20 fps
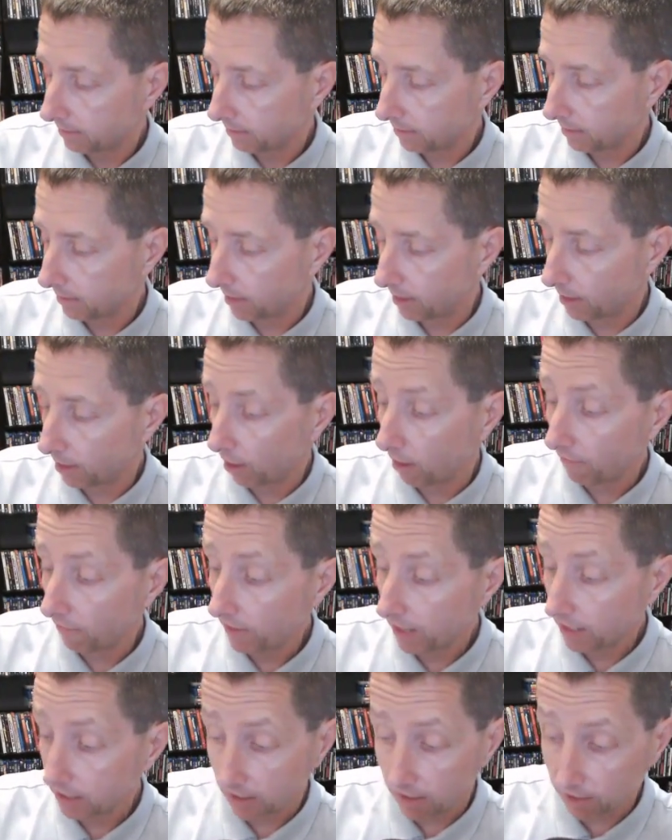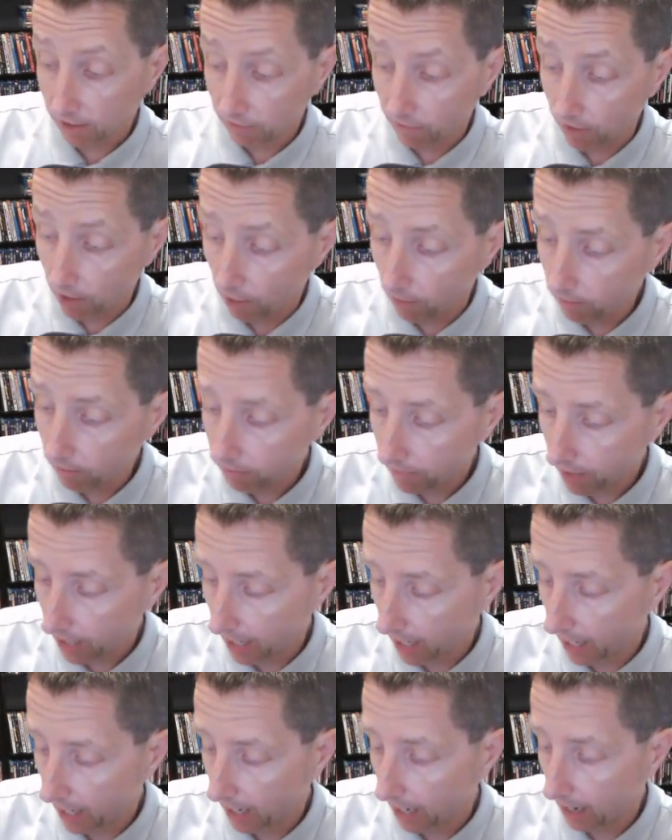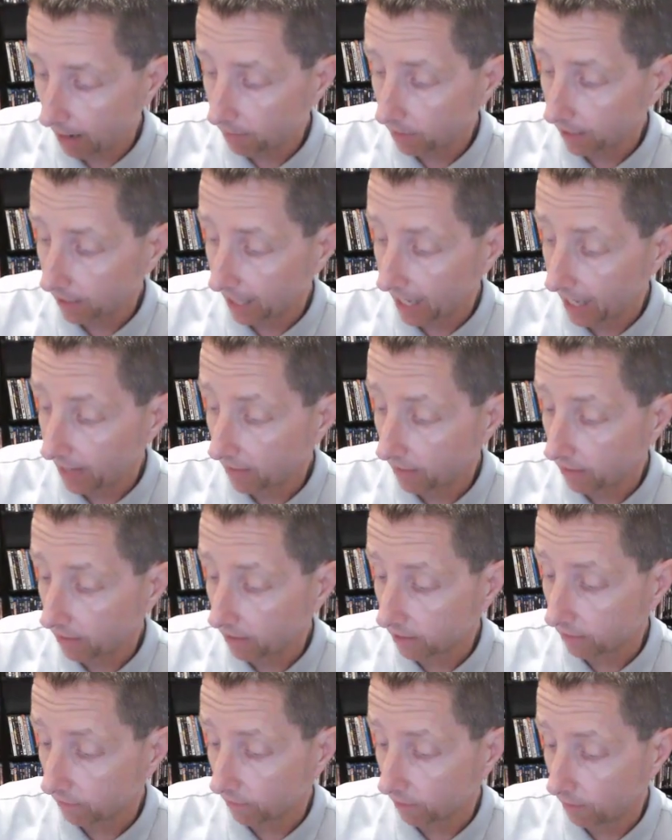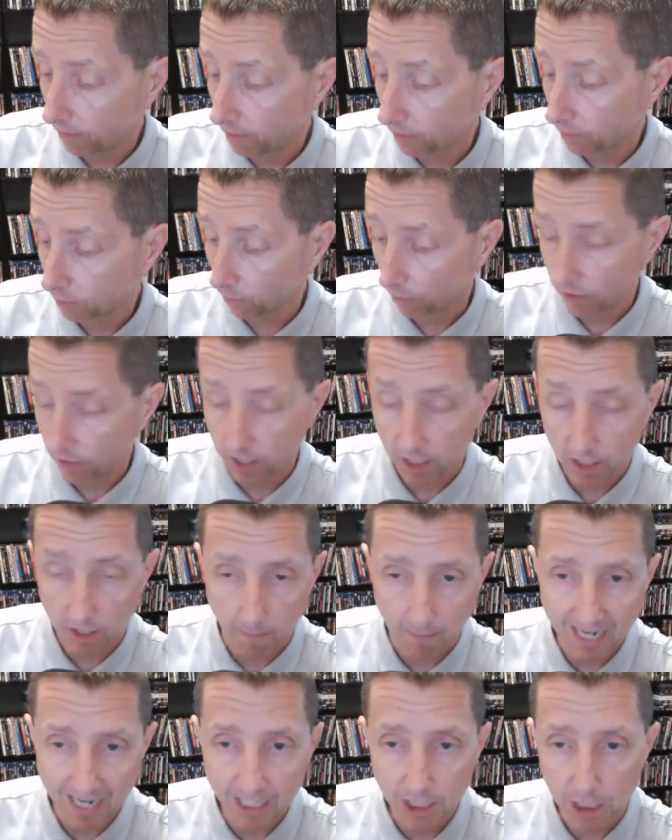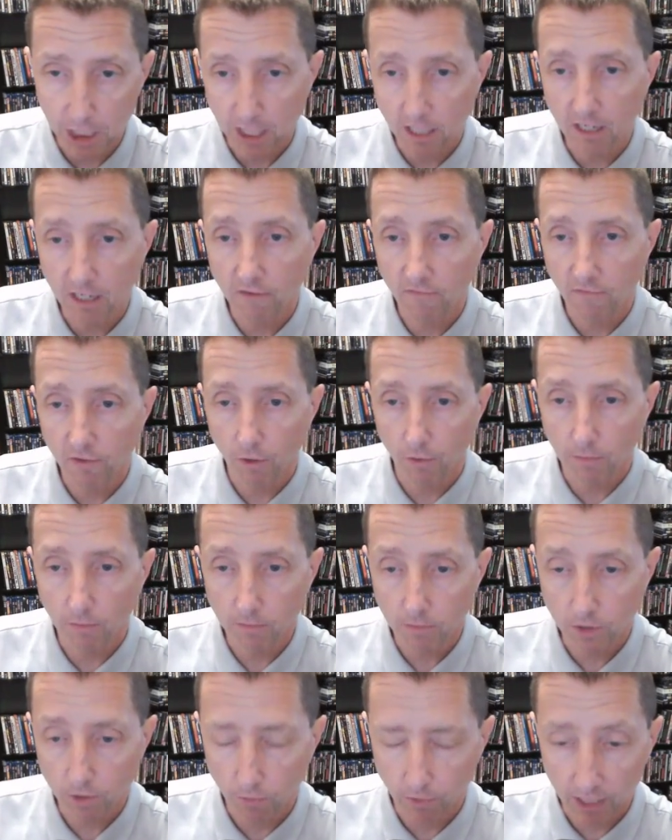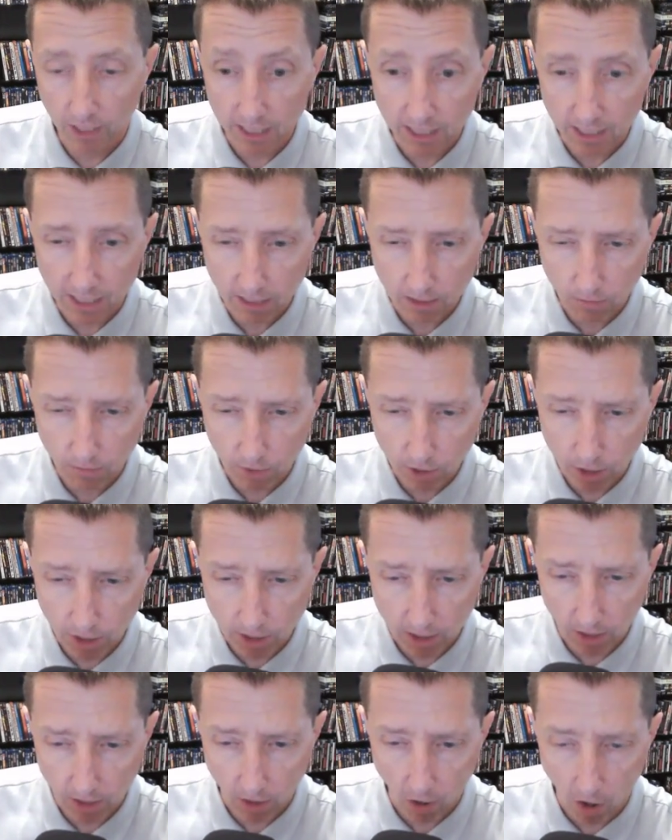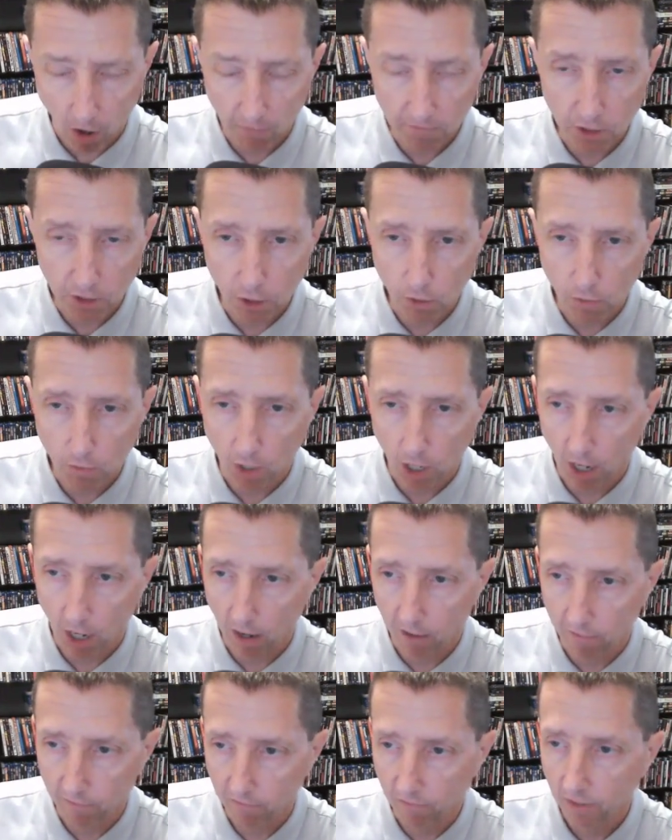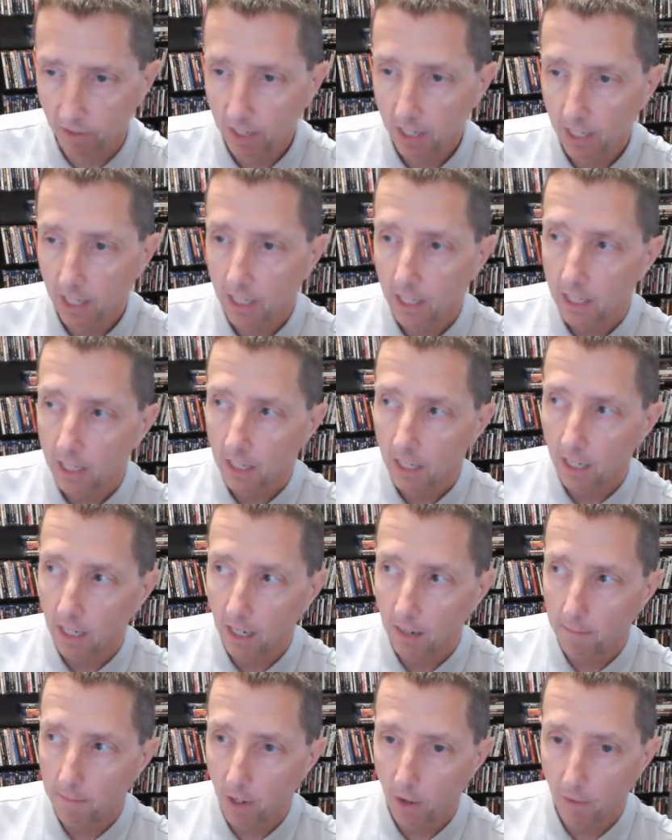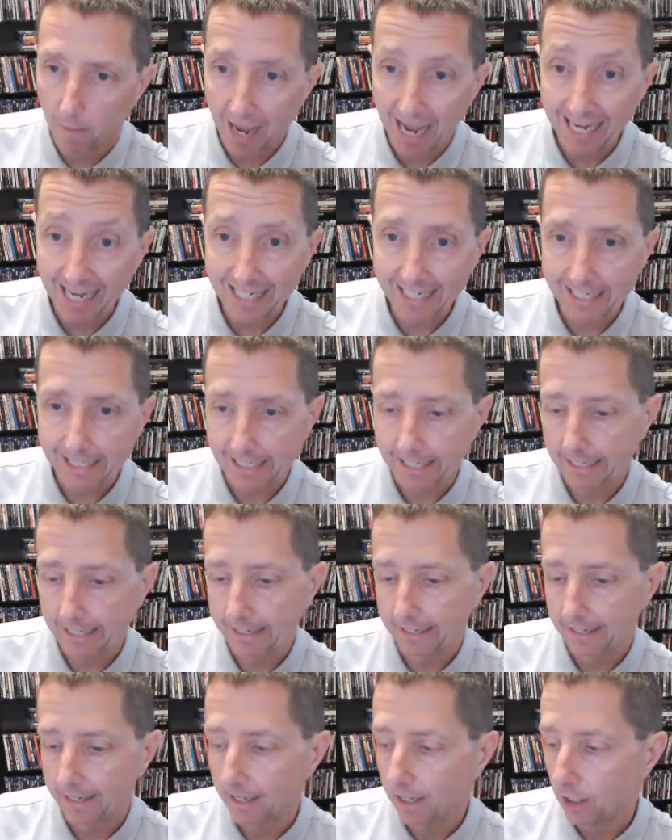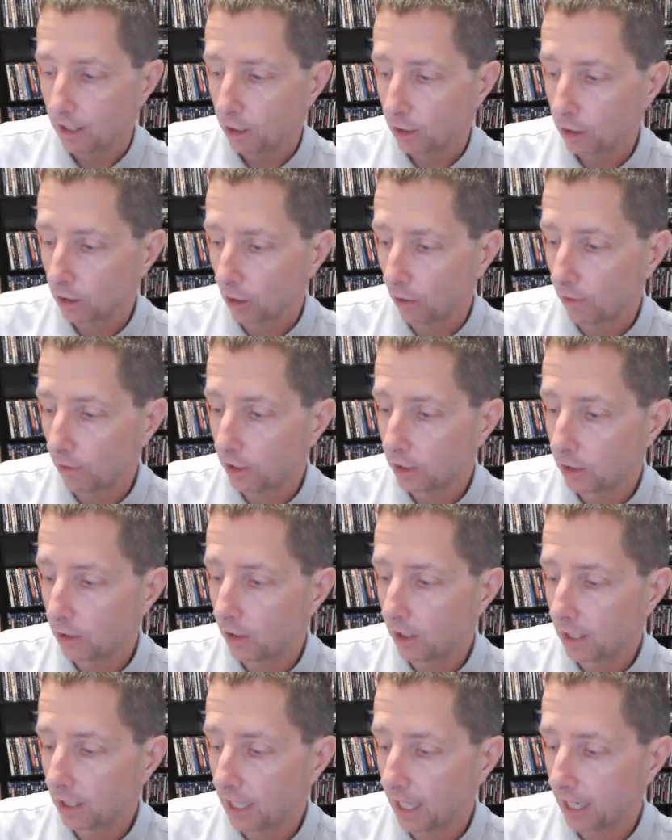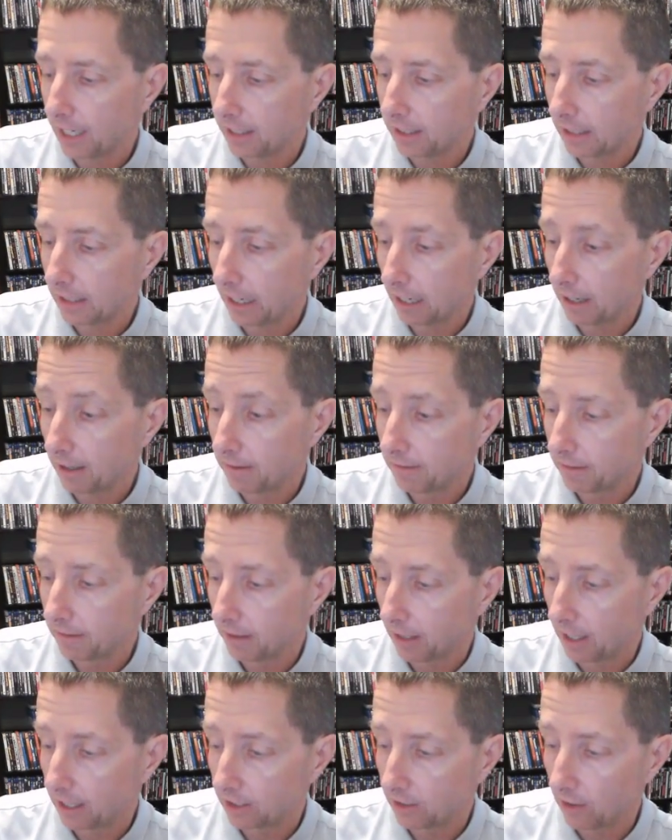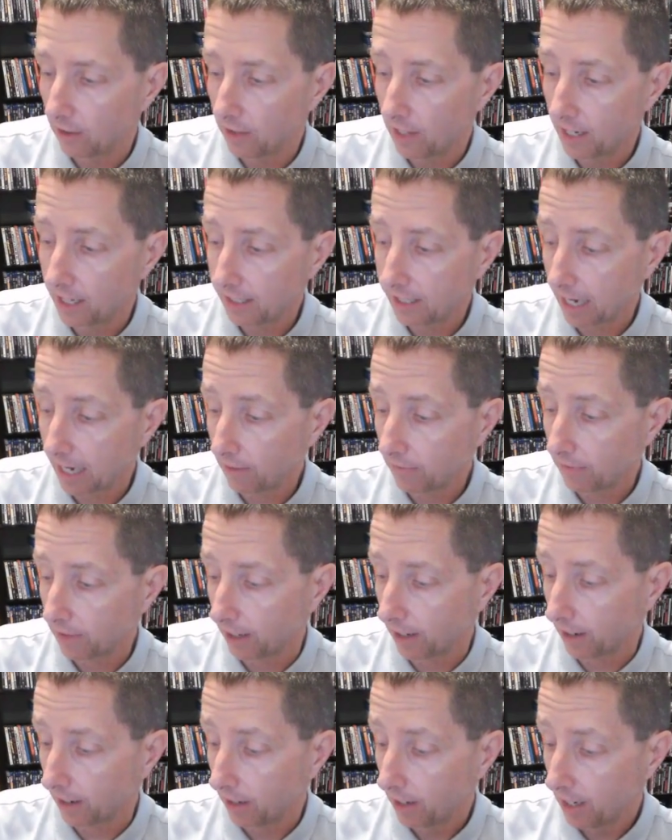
there are fans of this film, and I'm glad that this film, it was one of the Dimension Films releases, which is an offshoot of Miramax. So it's good that it's out there.